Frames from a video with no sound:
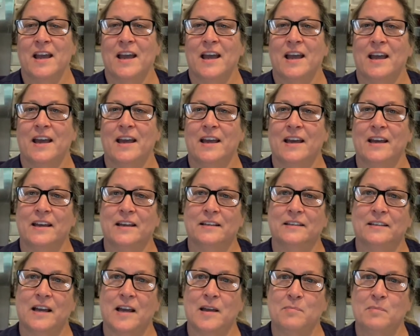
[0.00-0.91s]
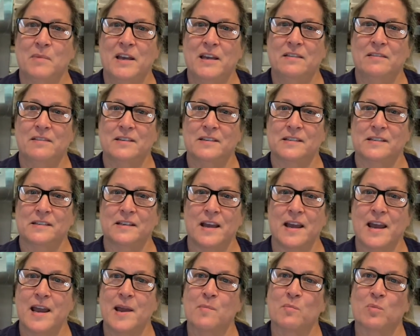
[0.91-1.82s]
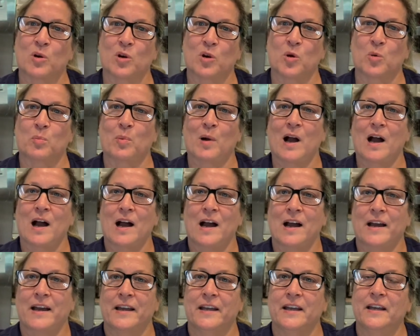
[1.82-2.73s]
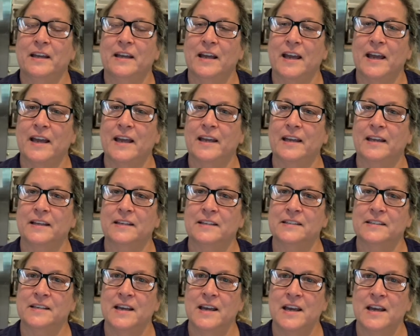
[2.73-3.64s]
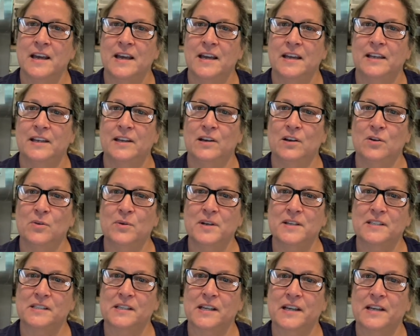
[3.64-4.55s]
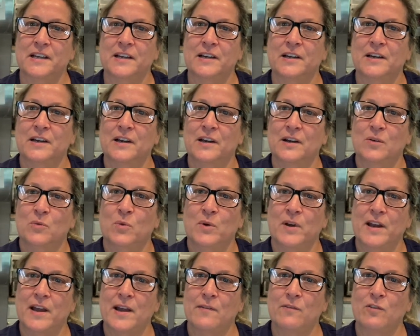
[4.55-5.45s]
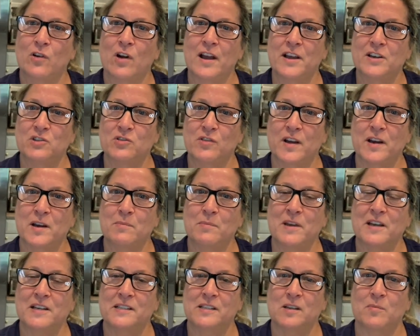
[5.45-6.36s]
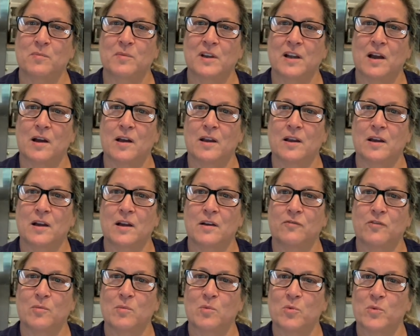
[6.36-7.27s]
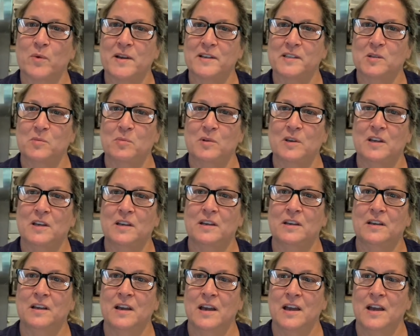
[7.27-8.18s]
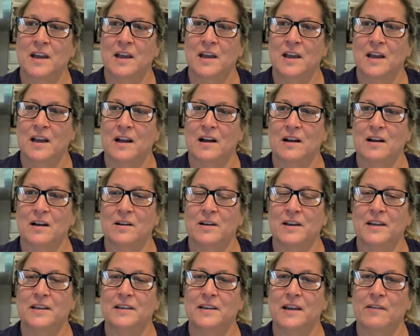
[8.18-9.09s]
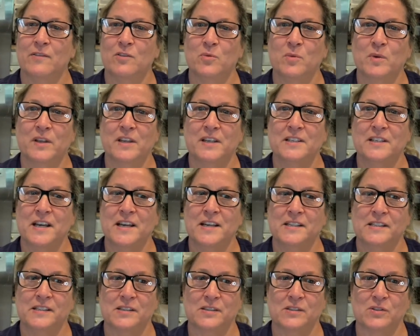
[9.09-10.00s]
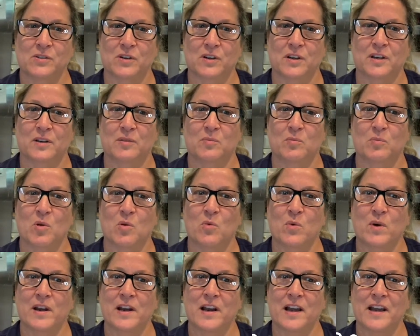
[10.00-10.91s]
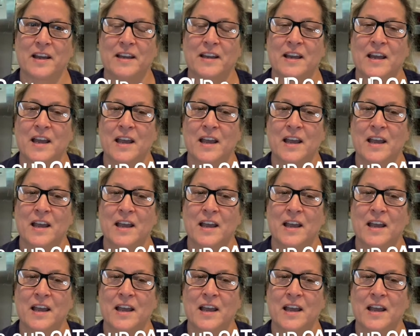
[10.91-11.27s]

And I made this hamburger pie, and you know, it's like whenever I try to make something from a recipe, it never really tastes as good. But when I